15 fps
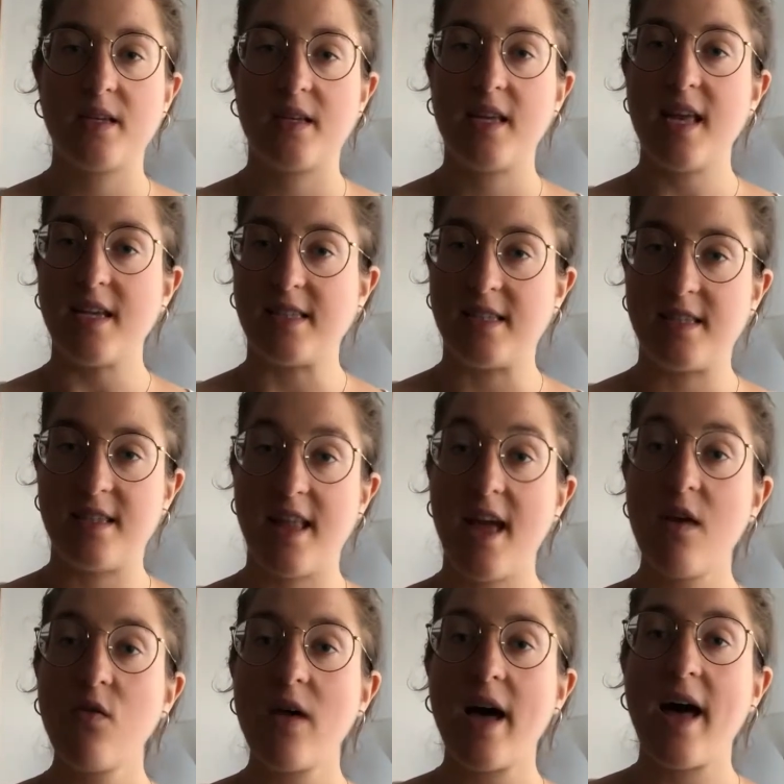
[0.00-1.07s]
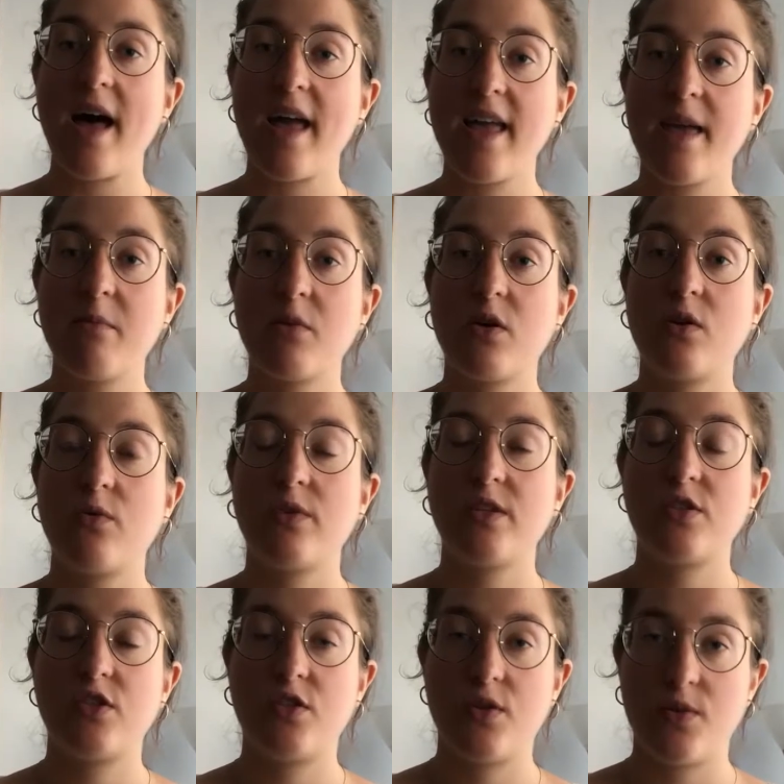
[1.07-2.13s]
Yes, now I am
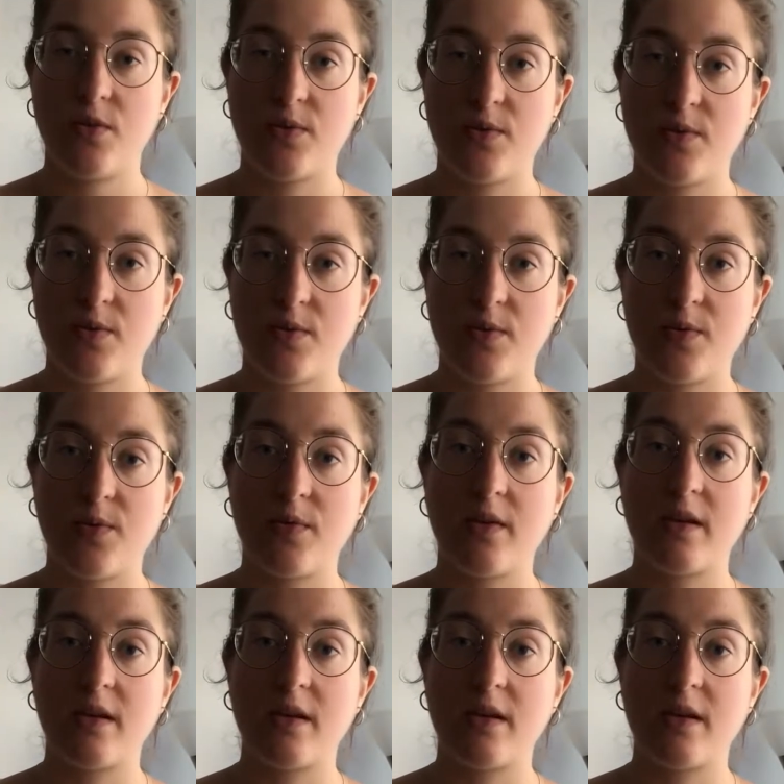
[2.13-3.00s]
going to